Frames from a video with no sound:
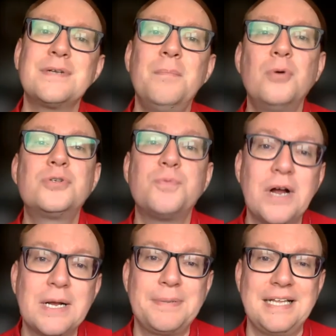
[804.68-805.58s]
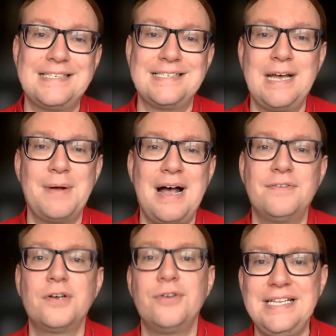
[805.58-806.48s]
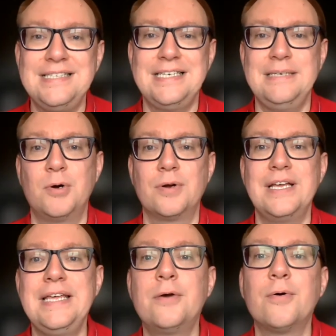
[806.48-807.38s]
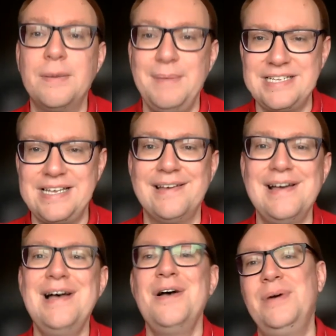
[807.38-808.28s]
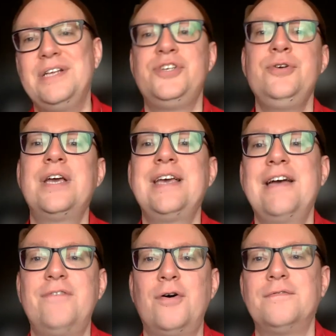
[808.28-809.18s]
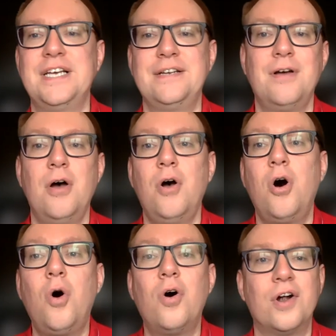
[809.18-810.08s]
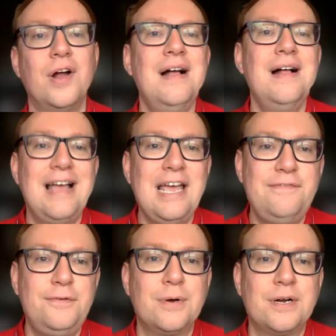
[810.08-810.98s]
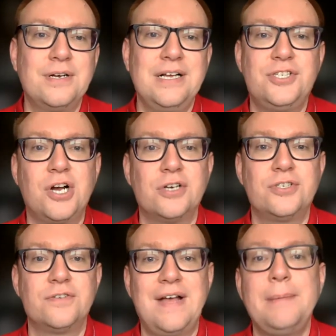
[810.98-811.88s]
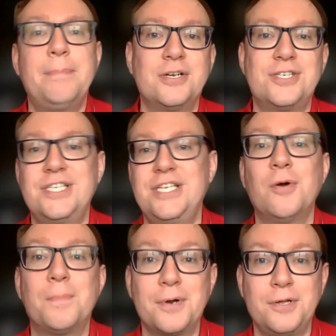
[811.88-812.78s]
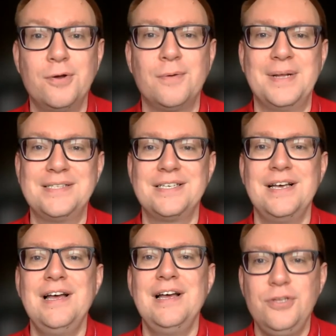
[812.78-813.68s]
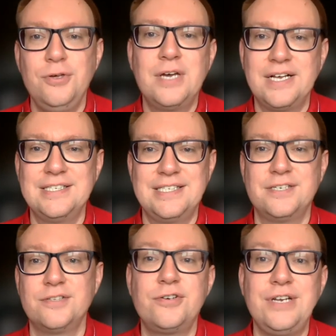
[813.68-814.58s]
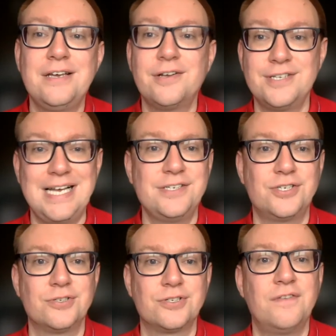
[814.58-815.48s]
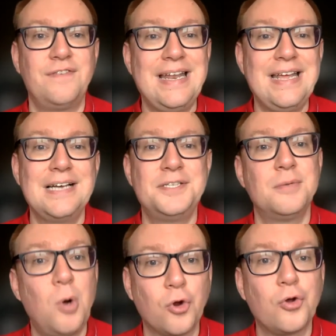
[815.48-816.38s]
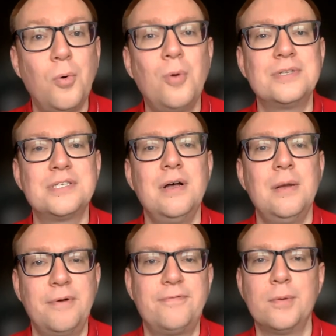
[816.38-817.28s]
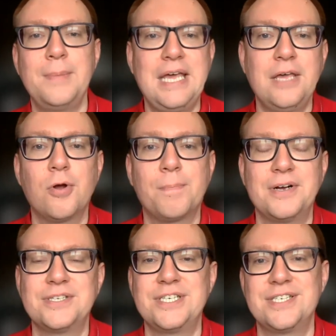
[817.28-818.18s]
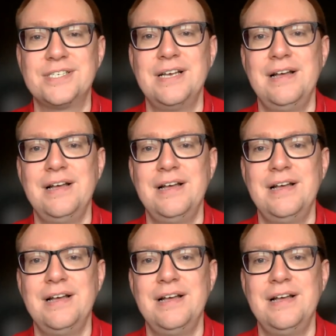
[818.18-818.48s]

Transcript: Most workplaces now have a green team or eco committee, which you can get involved in. Or if you're in charge of any purchasing or procurement, you can consider the green credentials of any item or quote before making your purchase.